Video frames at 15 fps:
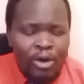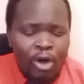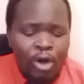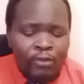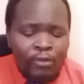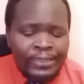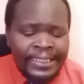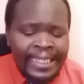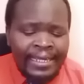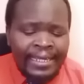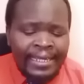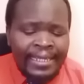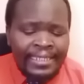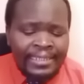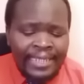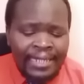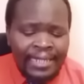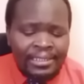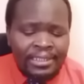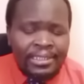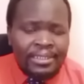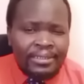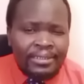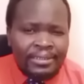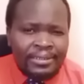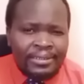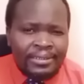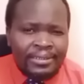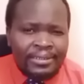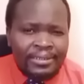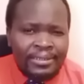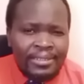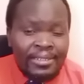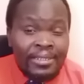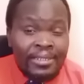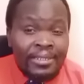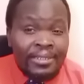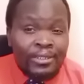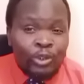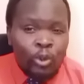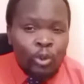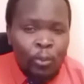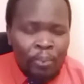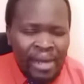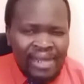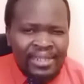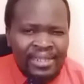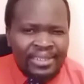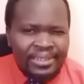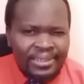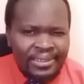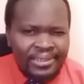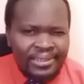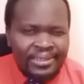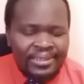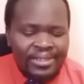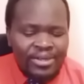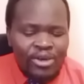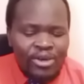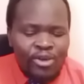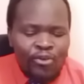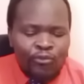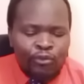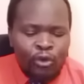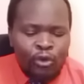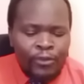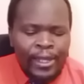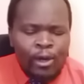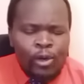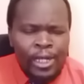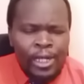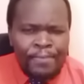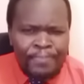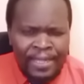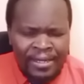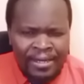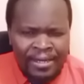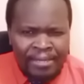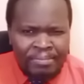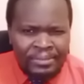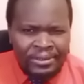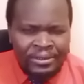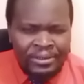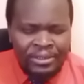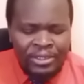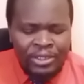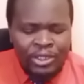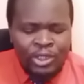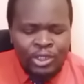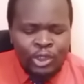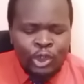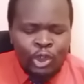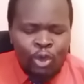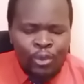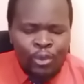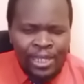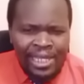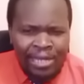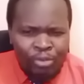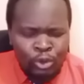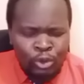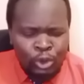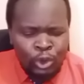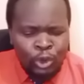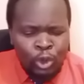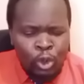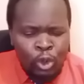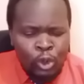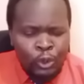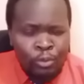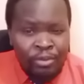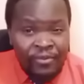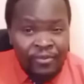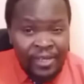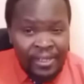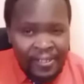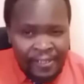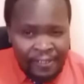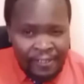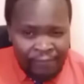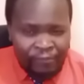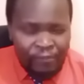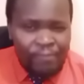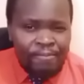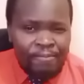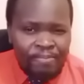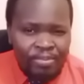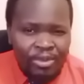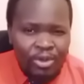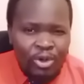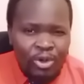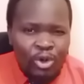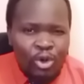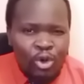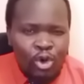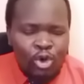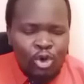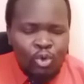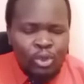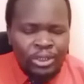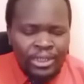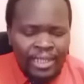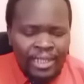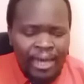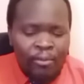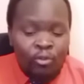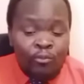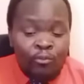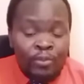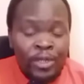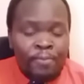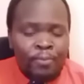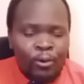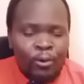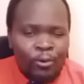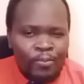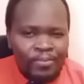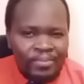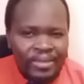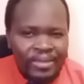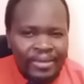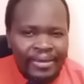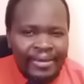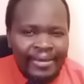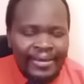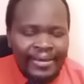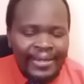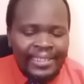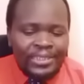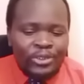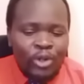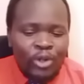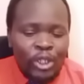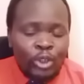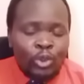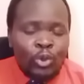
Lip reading: of selling his side chicks to Paris for the Olympic Games. So William Ruto should also be very careful on what type of people he's going